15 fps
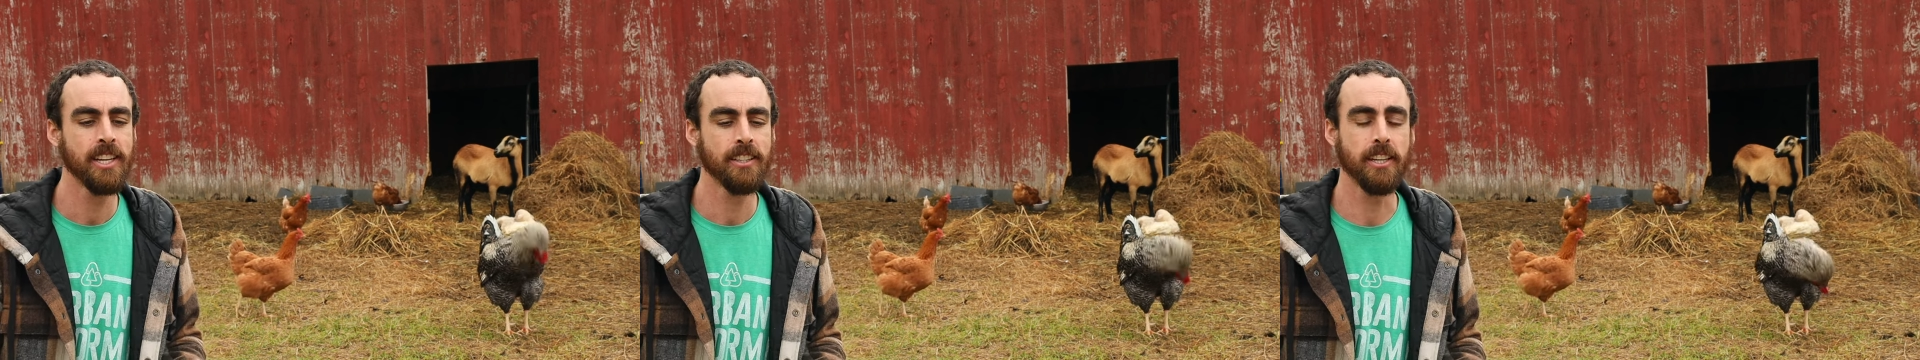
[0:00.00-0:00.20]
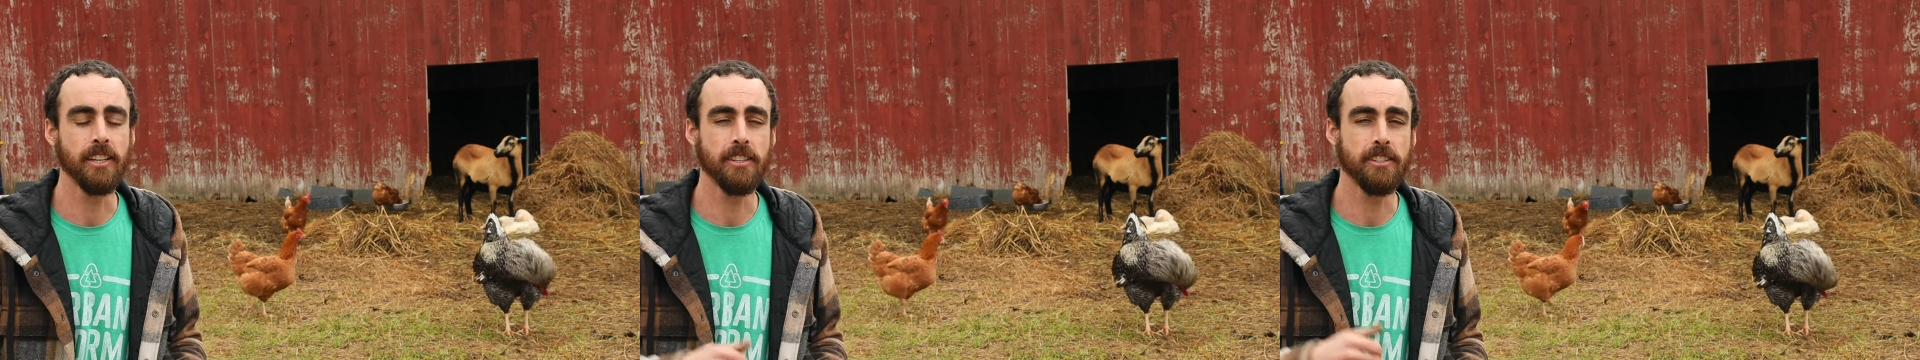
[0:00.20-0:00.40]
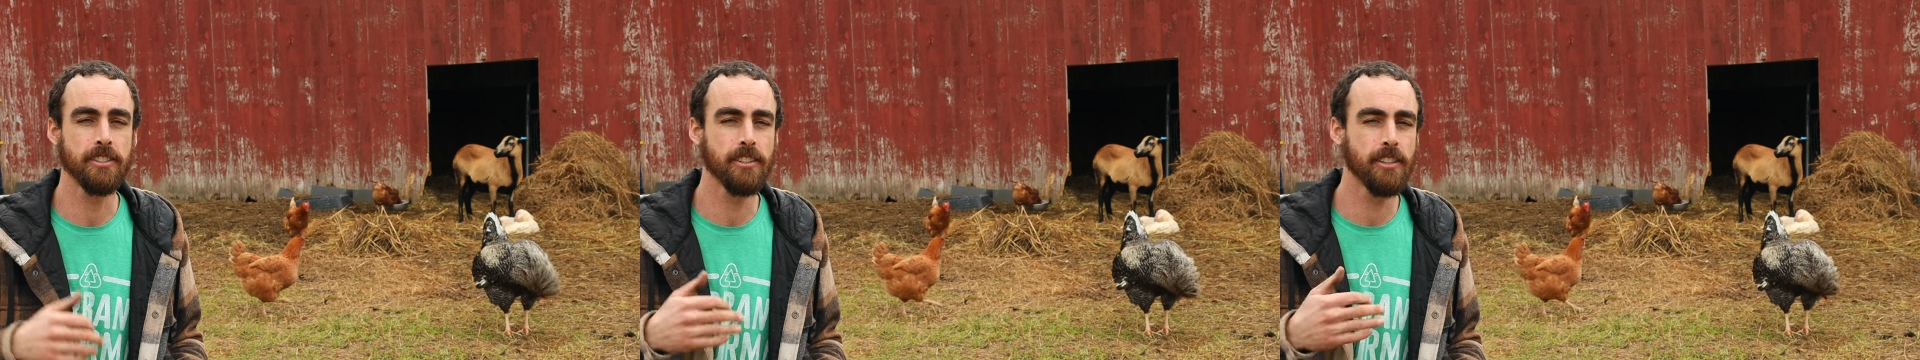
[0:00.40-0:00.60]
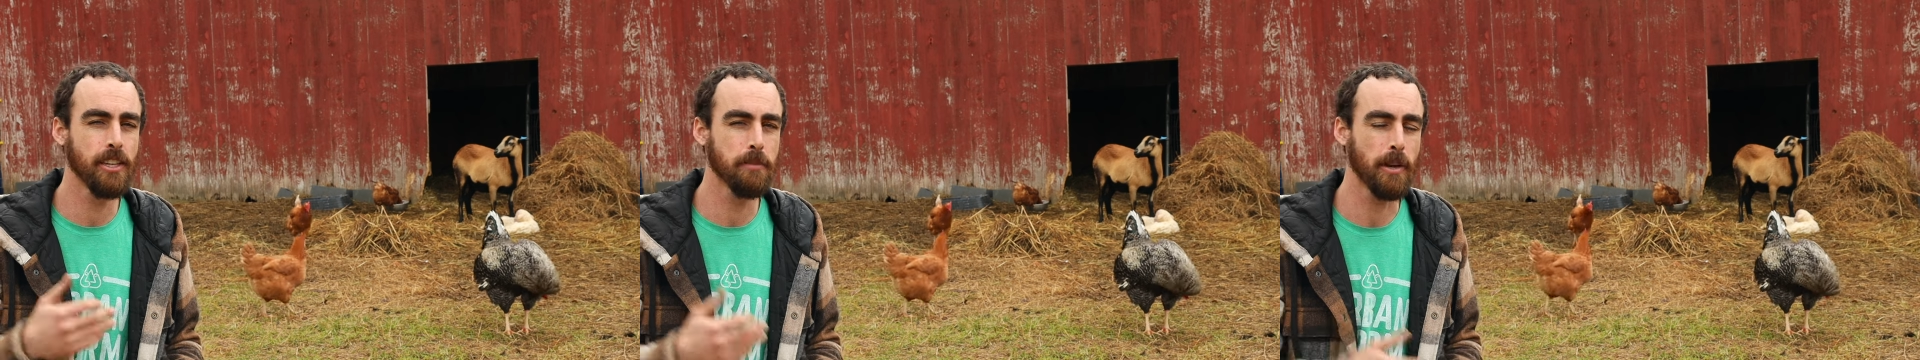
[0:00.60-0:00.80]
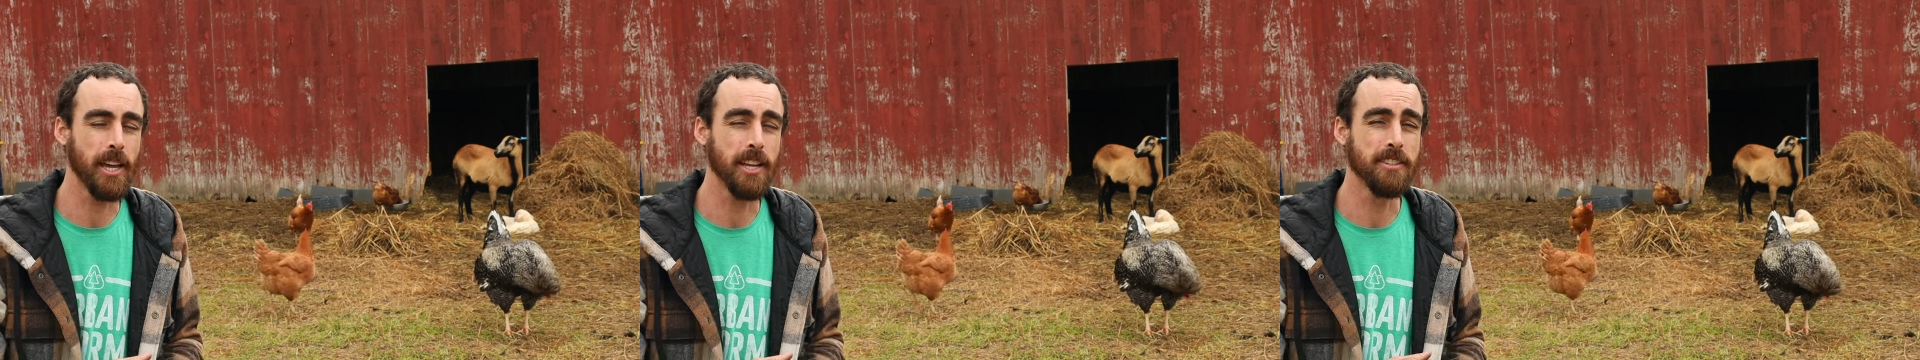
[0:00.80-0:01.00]
They
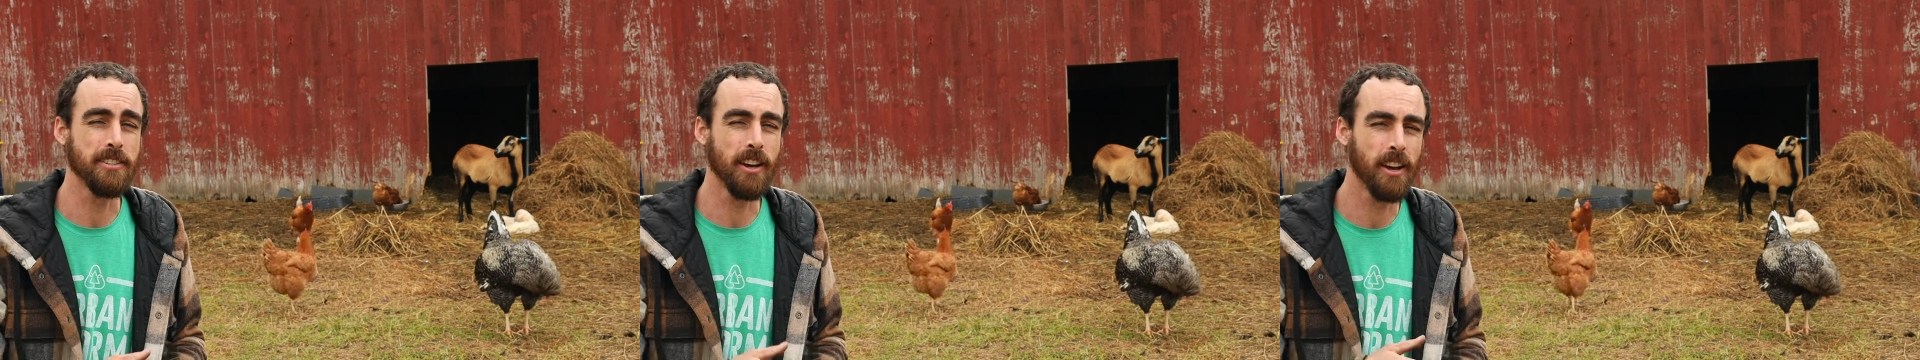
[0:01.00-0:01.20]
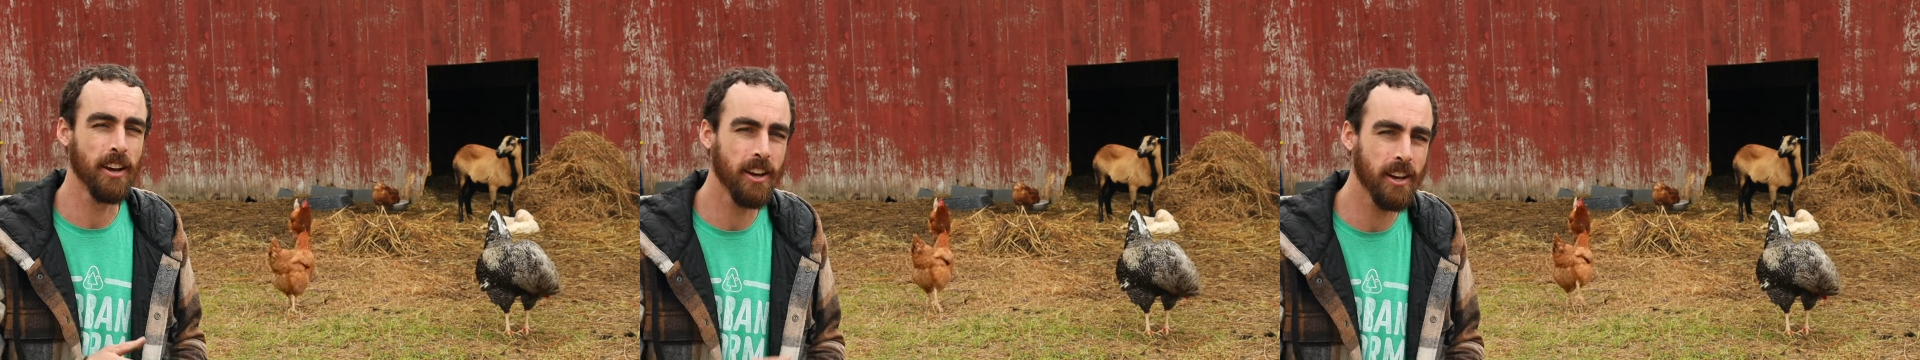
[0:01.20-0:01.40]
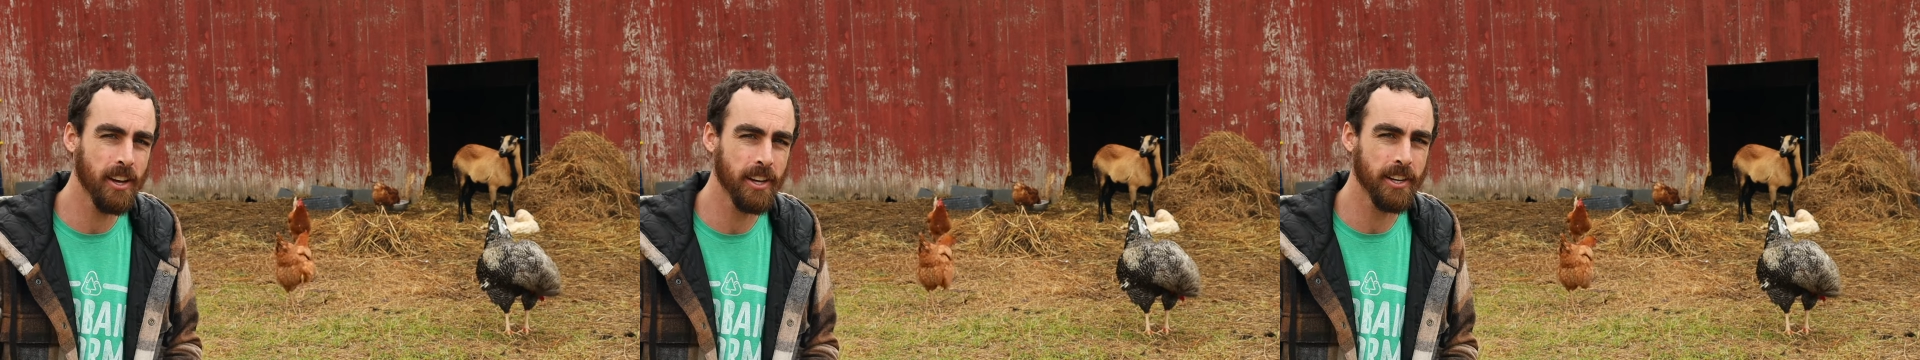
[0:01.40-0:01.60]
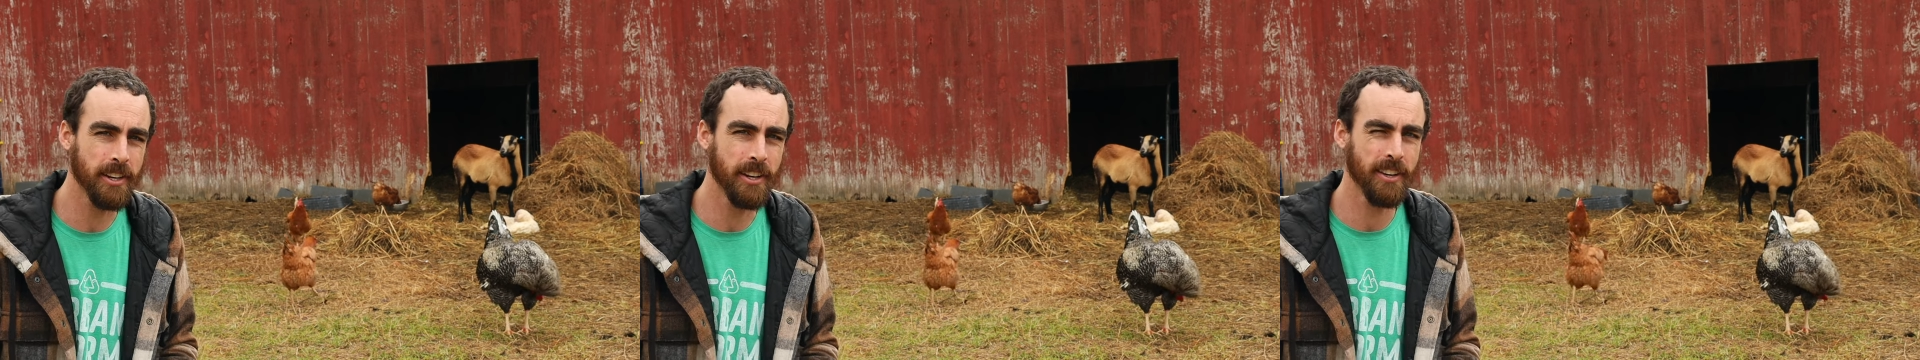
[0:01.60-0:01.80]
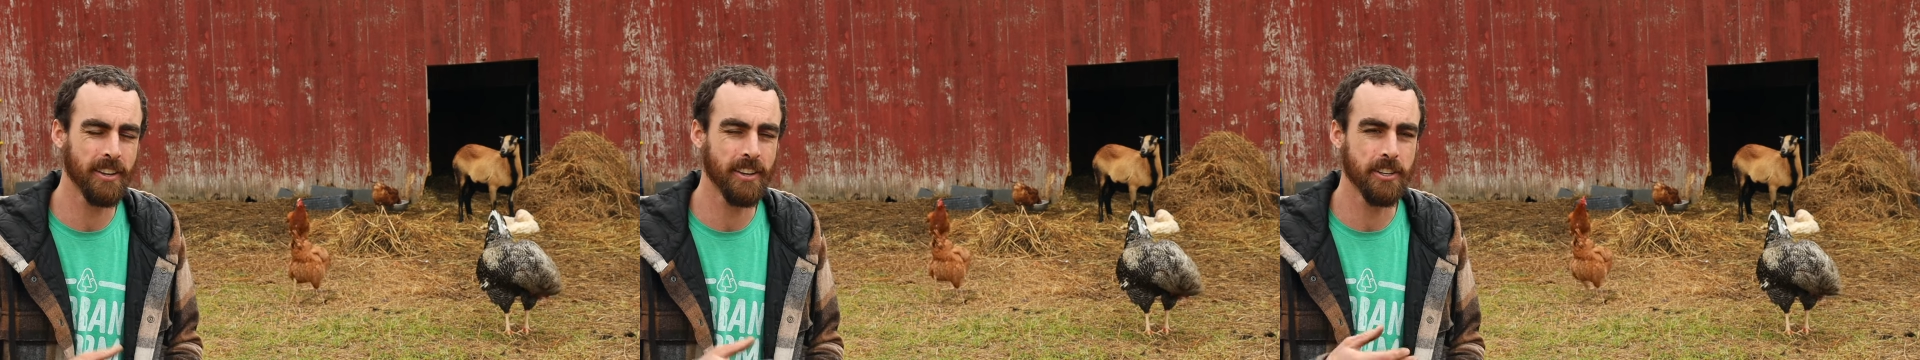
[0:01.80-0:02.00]
sleep a ton,